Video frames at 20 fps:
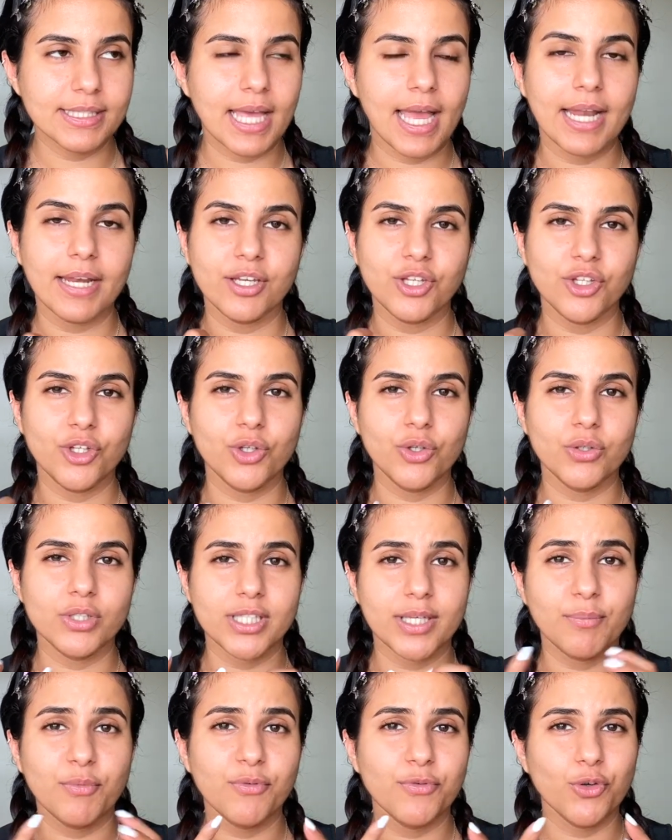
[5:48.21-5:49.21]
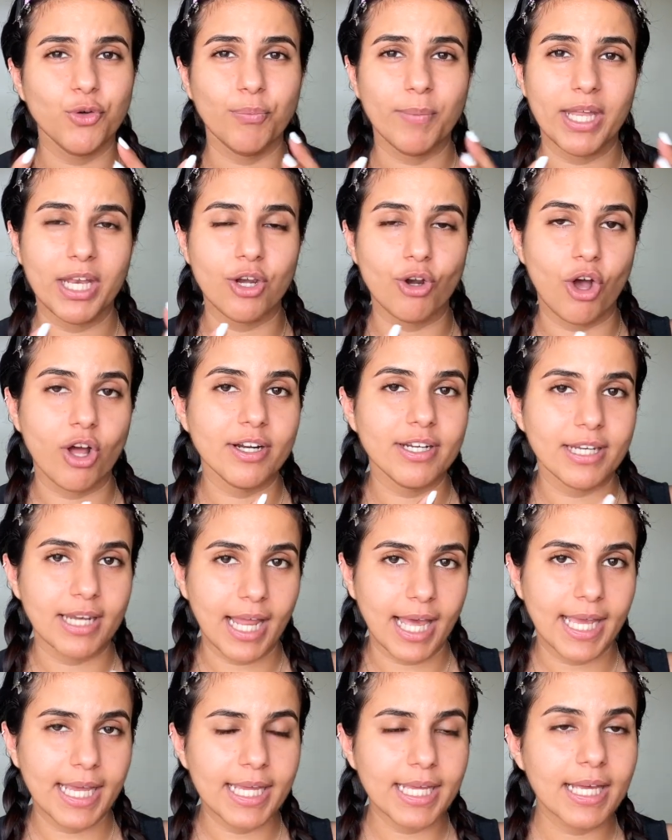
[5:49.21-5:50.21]
that some of you may not
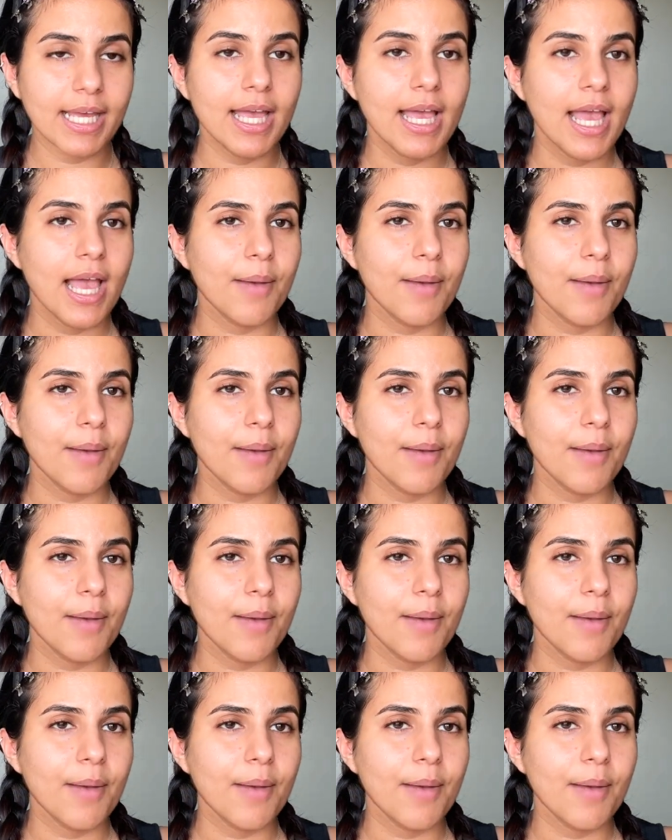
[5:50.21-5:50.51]
like,